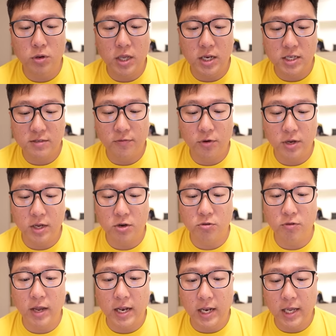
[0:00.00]
need is for the
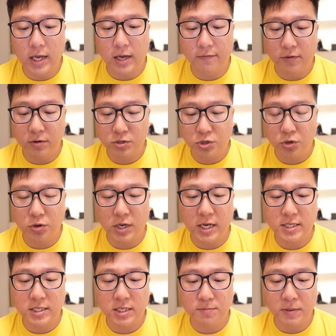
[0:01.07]
Great League. If I'll show you
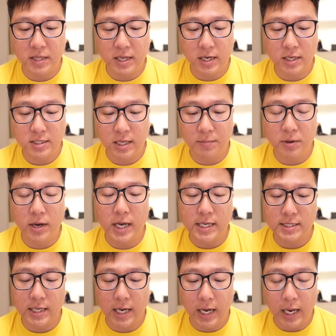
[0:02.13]
guys, this particular Sableye
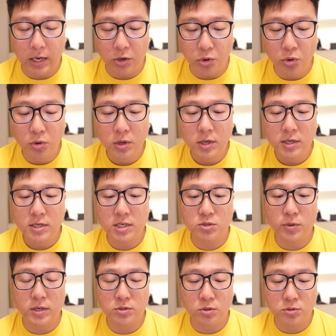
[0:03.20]
is a hundo. This
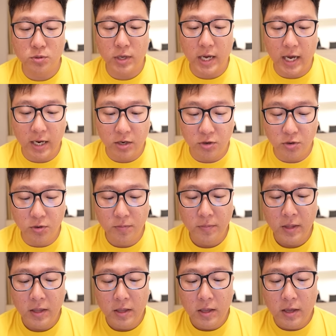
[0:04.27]
one is also a hundo.
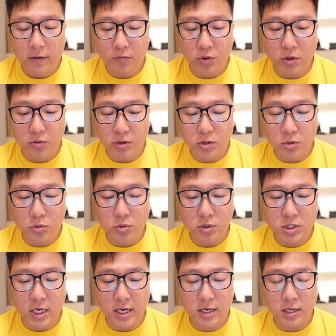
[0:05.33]
If we were to
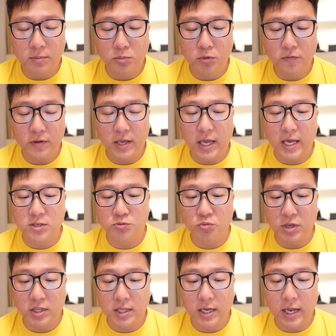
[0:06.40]
check the move, it has
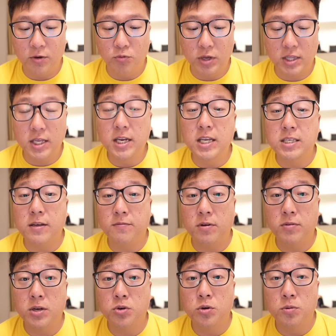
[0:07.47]
return, and return is a
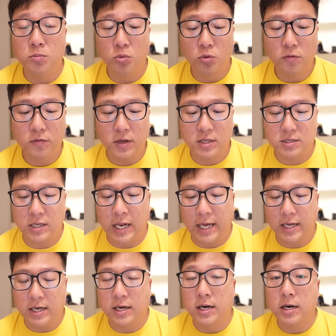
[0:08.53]
very good move. It's
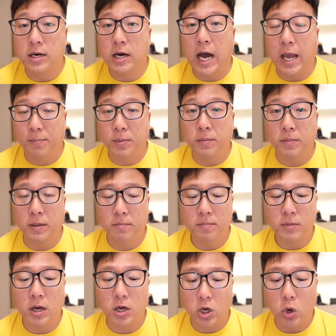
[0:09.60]
like a Hyper Beam,
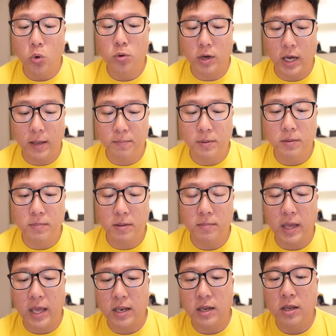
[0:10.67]
a clone Hyper Beam,
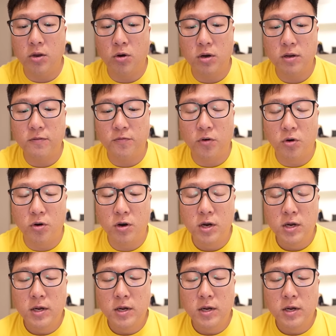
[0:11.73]
and in order for